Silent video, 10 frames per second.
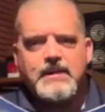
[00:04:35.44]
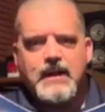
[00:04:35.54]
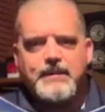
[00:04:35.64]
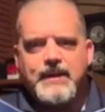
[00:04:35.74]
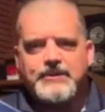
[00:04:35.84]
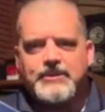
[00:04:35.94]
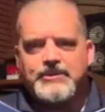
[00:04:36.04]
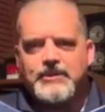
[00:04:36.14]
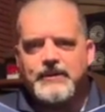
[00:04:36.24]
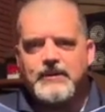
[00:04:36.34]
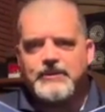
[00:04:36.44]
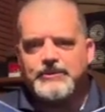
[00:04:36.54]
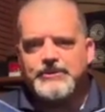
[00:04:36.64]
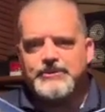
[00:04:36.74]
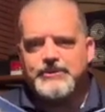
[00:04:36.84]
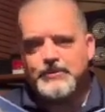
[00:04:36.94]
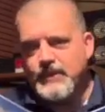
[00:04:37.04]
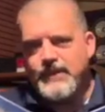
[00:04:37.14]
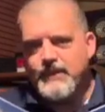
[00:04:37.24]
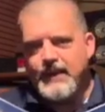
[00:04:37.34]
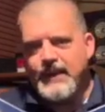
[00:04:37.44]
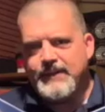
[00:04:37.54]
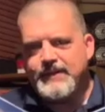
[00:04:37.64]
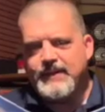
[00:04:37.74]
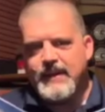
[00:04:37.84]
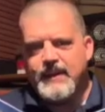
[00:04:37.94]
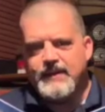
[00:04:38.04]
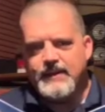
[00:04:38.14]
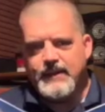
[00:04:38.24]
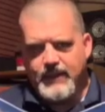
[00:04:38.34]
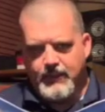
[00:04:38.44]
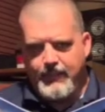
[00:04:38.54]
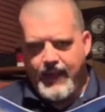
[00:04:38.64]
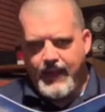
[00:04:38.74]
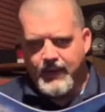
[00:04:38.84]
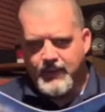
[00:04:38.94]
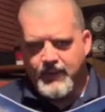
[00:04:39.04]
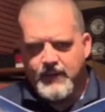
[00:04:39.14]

Ibanez also includes with the bass a gig bag,